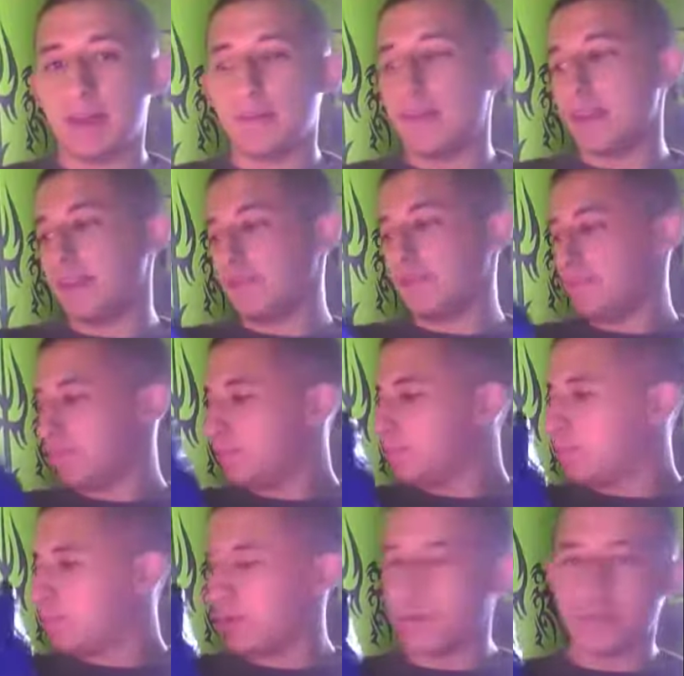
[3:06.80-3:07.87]
made it
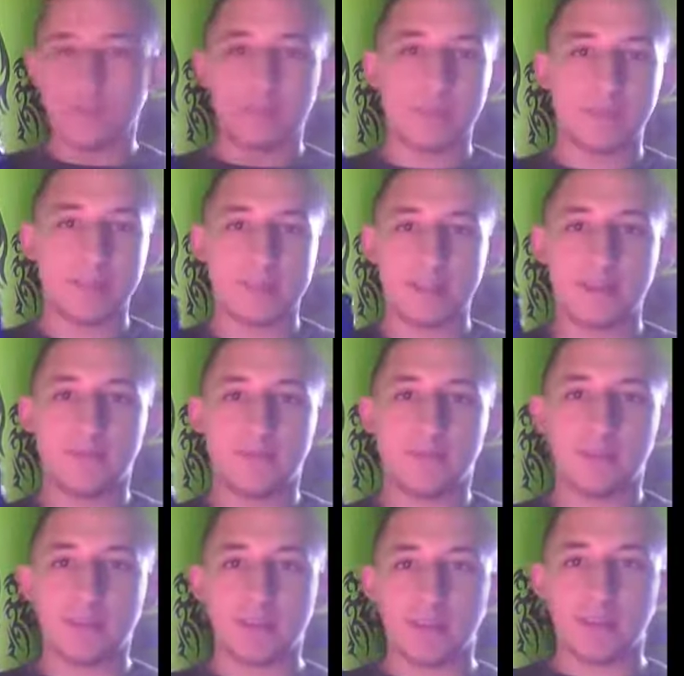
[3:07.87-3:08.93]
personally for myself, and they're like,